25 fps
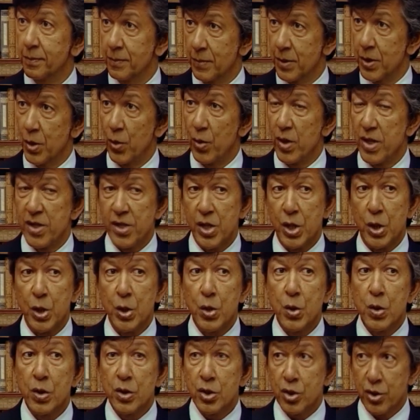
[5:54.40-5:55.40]
So it's a
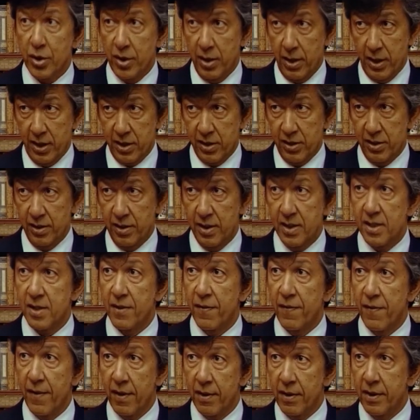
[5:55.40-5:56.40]
huge collection. It's
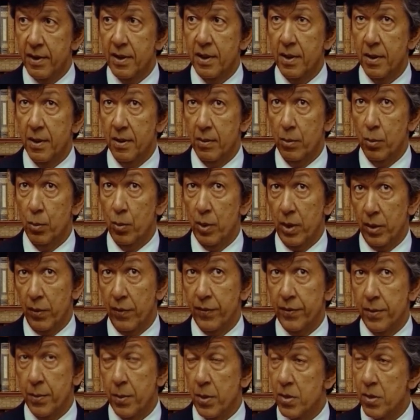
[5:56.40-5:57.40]
a very one of the